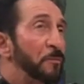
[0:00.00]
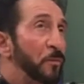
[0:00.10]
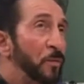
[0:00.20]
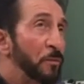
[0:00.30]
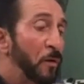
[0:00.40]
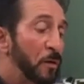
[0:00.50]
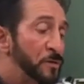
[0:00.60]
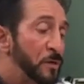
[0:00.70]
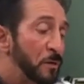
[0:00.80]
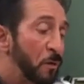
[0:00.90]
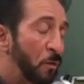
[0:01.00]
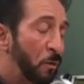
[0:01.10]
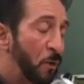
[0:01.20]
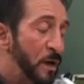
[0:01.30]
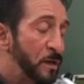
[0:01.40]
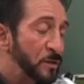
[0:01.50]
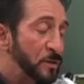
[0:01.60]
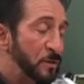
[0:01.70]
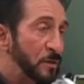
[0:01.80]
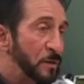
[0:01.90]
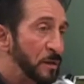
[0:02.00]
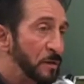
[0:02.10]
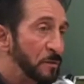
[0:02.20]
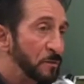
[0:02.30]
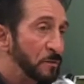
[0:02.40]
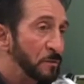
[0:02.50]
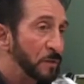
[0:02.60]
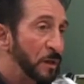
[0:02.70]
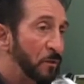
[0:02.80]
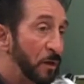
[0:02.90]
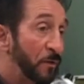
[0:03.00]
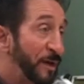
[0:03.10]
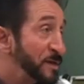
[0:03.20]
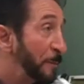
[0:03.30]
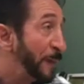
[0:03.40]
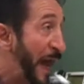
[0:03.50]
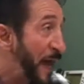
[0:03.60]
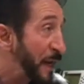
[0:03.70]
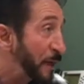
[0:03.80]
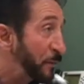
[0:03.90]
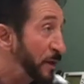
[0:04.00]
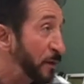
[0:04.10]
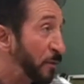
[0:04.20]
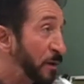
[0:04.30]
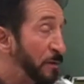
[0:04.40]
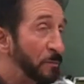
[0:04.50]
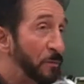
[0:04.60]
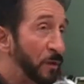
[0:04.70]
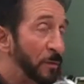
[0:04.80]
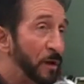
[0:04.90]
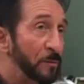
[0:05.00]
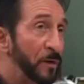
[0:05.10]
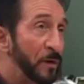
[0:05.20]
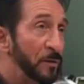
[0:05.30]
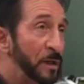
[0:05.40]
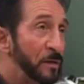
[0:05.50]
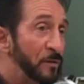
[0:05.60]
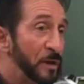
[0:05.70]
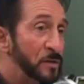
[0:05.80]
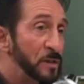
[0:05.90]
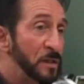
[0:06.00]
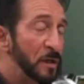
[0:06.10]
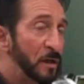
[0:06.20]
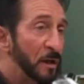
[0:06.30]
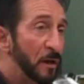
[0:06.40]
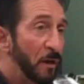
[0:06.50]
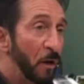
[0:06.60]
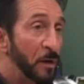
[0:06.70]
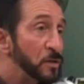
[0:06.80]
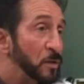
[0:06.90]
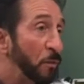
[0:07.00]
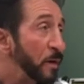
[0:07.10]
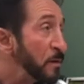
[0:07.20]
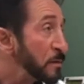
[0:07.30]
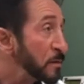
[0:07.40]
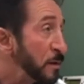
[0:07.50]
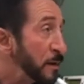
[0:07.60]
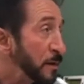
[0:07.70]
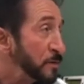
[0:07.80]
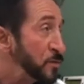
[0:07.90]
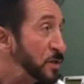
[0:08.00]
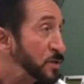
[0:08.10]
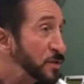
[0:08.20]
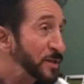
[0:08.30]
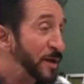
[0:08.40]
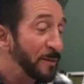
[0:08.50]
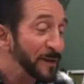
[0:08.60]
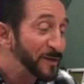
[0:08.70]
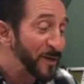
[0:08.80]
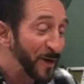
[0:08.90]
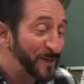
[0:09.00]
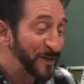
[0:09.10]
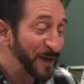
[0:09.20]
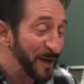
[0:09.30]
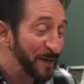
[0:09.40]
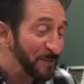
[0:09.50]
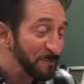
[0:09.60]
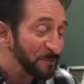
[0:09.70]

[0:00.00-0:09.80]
We were also quite concerned that we didn't want to create some panic. We didn't want to become known either as the, it's the weird Jesus is coming church, you know.